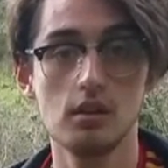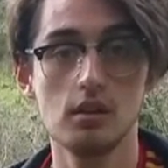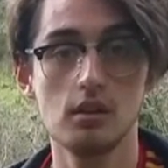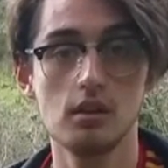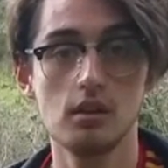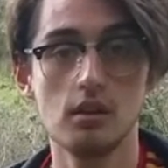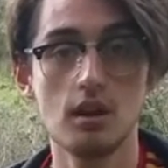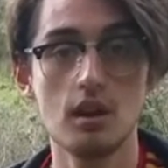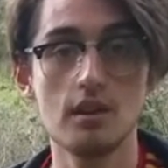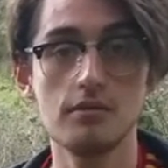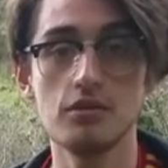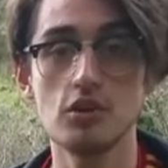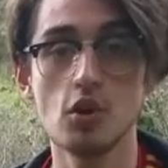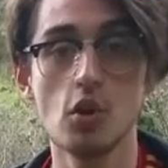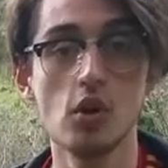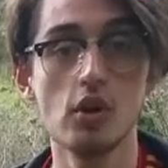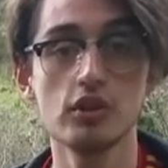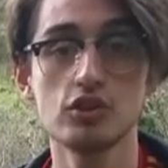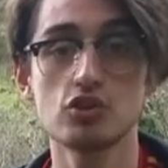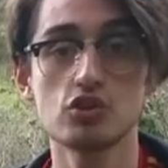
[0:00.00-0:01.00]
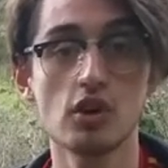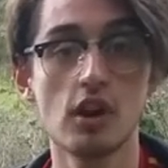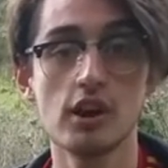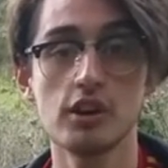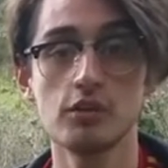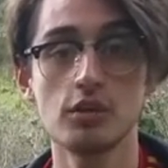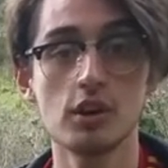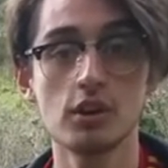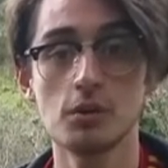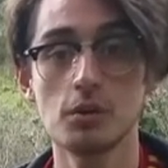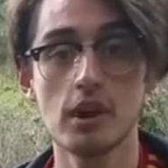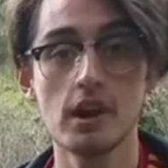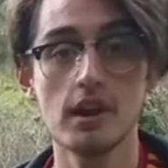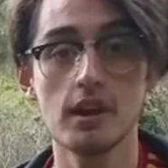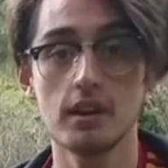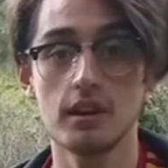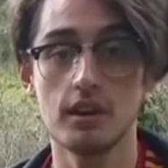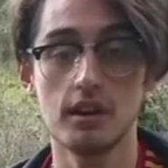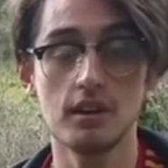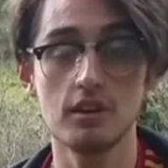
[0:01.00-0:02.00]
And if you always try and run away,
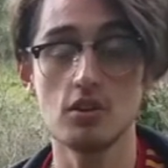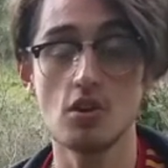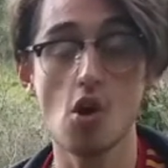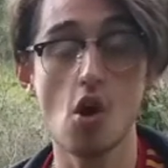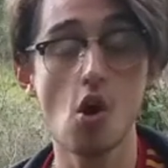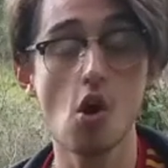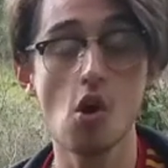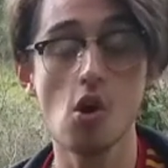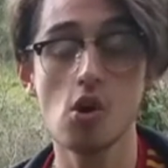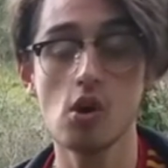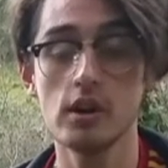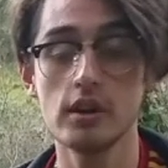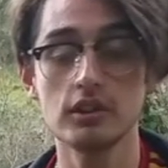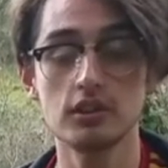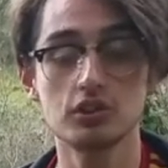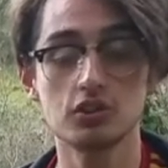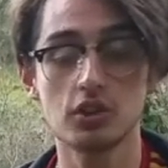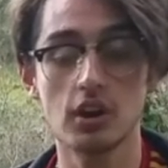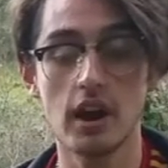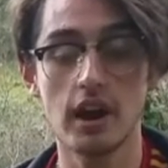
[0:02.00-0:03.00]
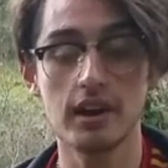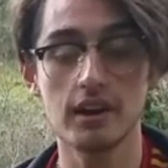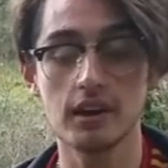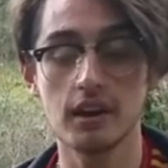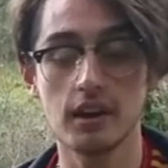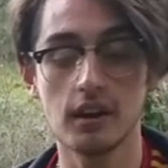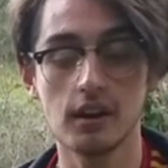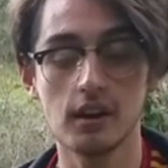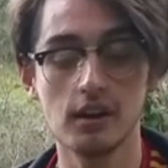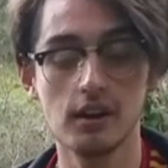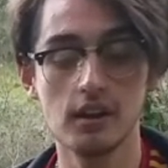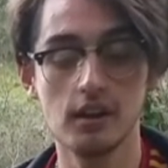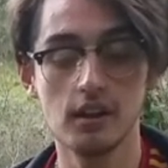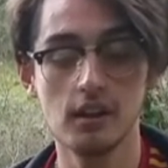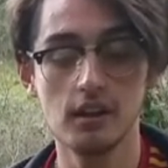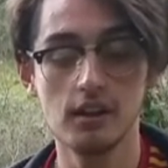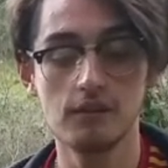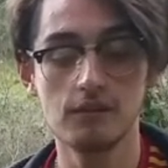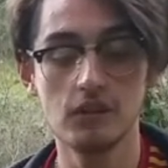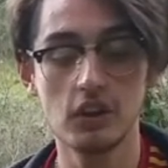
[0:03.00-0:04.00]
and you always try to
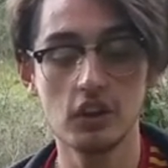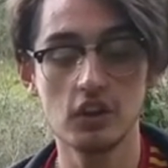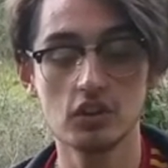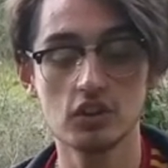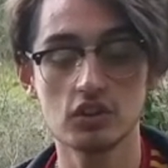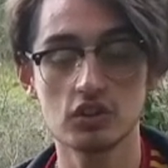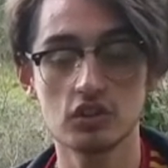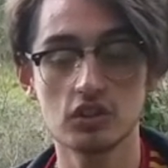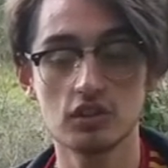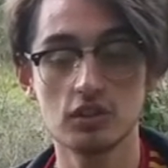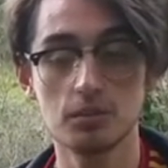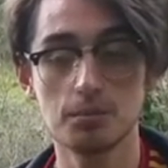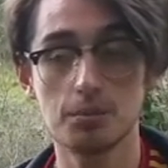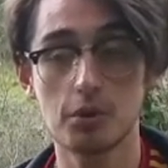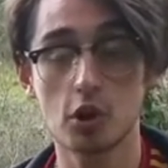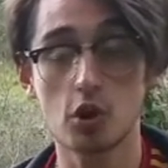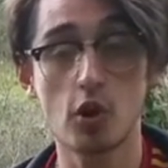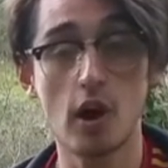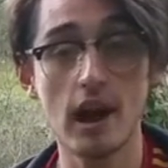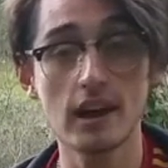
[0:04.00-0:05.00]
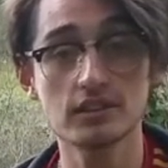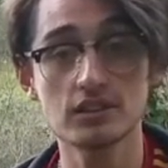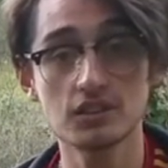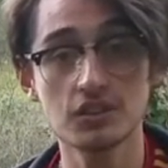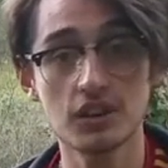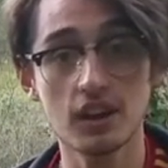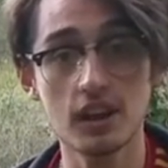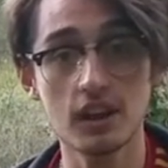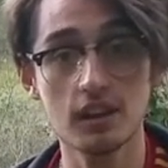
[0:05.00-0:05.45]
procrastinate,